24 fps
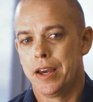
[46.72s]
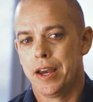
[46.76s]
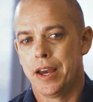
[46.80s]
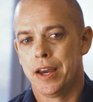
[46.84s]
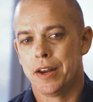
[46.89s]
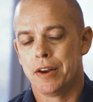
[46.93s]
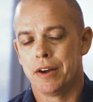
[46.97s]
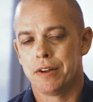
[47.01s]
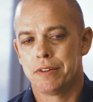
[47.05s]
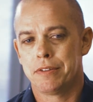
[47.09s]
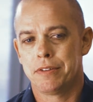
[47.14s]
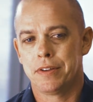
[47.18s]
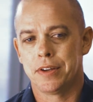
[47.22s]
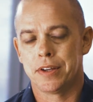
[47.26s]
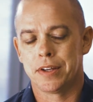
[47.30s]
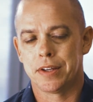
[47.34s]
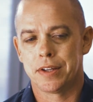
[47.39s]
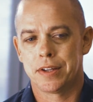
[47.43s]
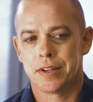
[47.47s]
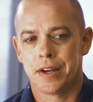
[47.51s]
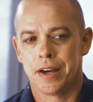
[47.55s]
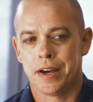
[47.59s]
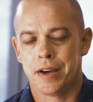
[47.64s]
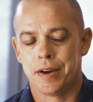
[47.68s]
And I
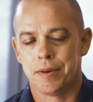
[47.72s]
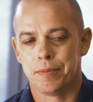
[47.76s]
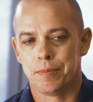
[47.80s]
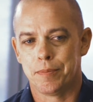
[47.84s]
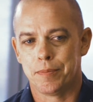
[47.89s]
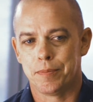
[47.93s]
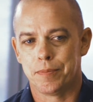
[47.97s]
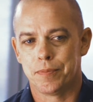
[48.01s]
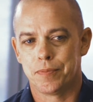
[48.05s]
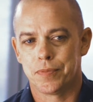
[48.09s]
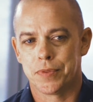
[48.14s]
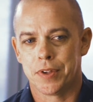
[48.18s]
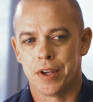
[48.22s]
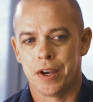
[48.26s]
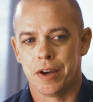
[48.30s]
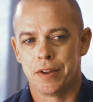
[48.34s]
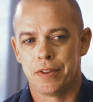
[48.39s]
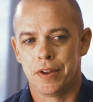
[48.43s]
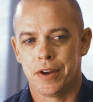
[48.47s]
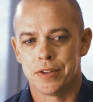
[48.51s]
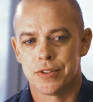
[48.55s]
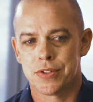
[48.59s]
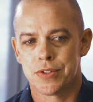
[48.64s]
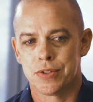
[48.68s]
think
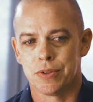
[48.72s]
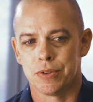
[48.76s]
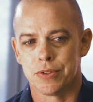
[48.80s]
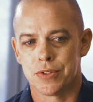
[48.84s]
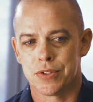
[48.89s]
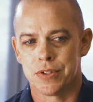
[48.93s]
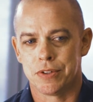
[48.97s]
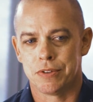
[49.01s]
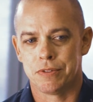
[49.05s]
those sorts